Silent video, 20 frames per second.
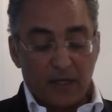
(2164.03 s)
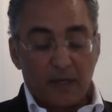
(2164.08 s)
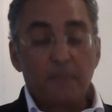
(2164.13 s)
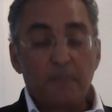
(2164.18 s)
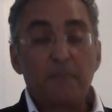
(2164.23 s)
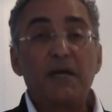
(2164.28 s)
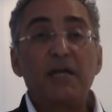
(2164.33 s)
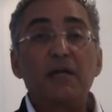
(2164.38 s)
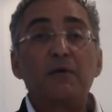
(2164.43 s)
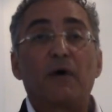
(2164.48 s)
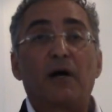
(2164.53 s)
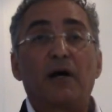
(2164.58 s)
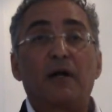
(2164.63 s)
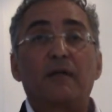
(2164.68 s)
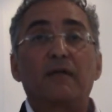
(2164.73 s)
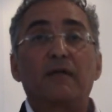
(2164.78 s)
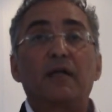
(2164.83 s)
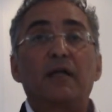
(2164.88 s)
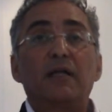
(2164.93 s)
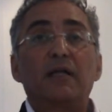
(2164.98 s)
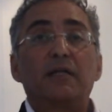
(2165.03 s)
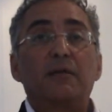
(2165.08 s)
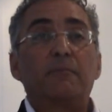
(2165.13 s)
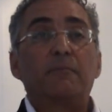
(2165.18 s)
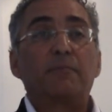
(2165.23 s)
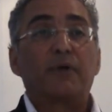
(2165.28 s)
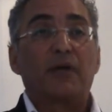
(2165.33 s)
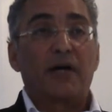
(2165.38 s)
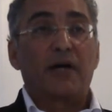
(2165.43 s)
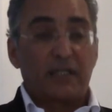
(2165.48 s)
Meanwhile, the
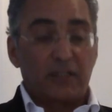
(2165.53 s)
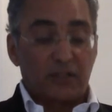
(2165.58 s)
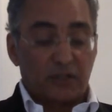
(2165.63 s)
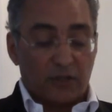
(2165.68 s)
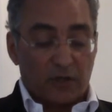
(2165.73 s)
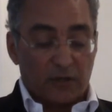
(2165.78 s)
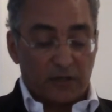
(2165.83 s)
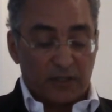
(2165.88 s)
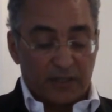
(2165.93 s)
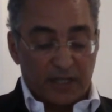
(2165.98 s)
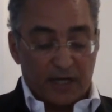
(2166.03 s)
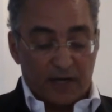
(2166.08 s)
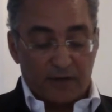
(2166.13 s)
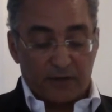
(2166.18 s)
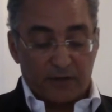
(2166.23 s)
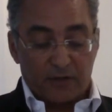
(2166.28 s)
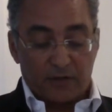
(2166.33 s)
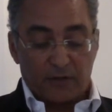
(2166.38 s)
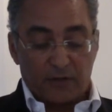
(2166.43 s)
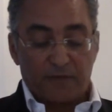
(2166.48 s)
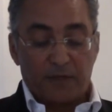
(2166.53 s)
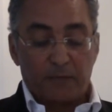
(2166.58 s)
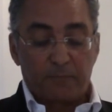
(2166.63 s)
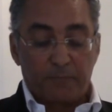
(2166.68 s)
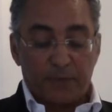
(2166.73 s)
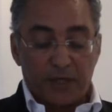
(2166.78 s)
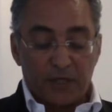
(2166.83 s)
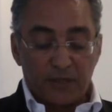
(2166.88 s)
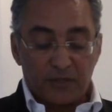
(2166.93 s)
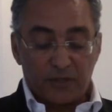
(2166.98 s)
blind solidarity of the
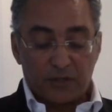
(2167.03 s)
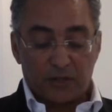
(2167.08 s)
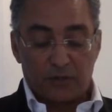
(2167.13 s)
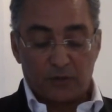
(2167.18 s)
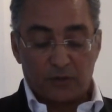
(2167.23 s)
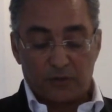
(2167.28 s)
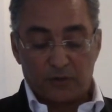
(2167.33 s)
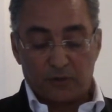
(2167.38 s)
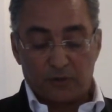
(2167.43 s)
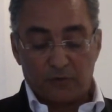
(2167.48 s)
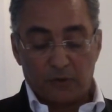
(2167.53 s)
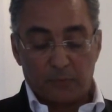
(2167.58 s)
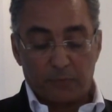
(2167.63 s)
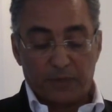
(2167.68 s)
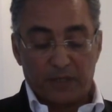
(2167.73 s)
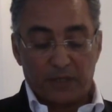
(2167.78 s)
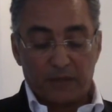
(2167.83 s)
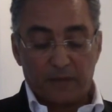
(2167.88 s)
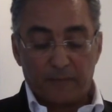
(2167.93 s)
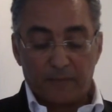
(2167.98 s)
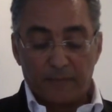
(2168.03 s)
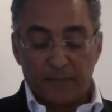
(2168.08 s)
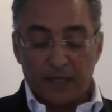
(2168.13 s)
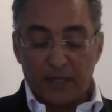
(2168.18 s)
persecuted grouping